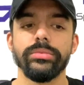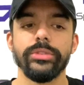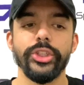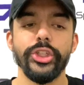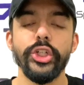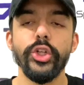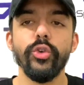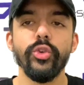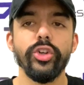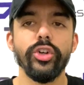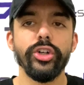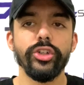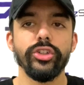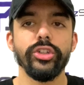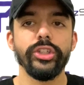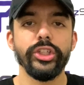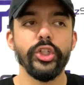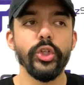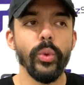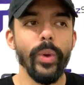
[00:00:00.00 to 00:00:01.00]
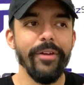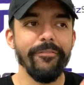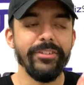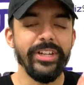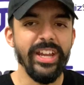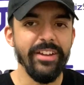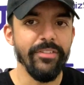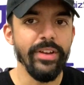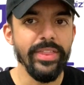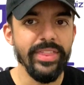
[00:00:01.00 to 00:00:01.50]
You have
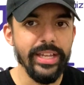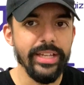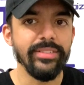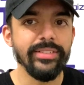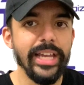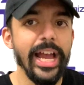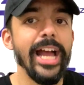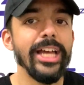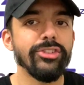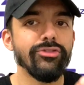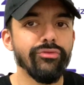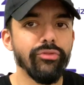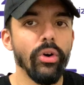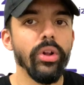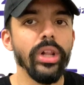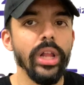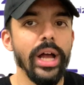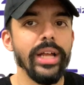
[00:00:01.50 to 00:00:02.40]
given these guys full